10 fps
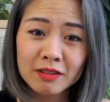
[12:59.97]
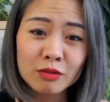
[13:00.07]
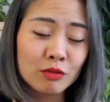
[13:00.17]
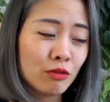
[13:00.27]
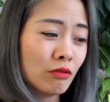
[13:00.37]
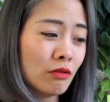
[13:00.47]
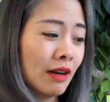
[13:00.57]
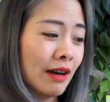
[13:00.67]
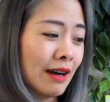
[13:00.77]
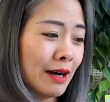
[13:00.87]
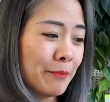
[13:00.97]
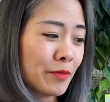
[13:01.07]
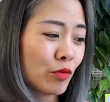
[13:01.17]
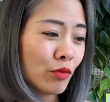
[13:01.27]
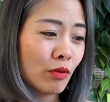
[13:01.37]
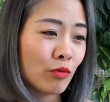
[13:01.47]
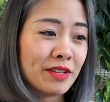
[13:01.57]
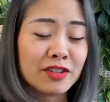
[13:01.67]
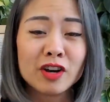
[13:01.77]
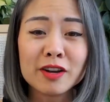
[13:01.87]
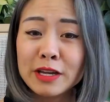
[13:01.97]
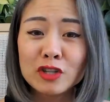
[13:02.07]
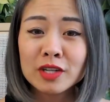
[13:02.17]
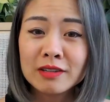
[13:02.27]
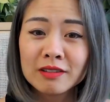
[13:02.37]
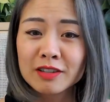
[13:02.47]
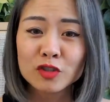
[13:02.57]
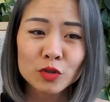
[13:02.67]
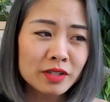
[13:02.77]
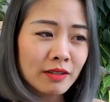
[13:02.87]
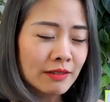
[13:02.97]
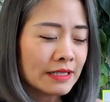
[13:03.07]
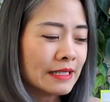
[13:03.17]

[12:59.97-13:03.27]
who runs an automation consulting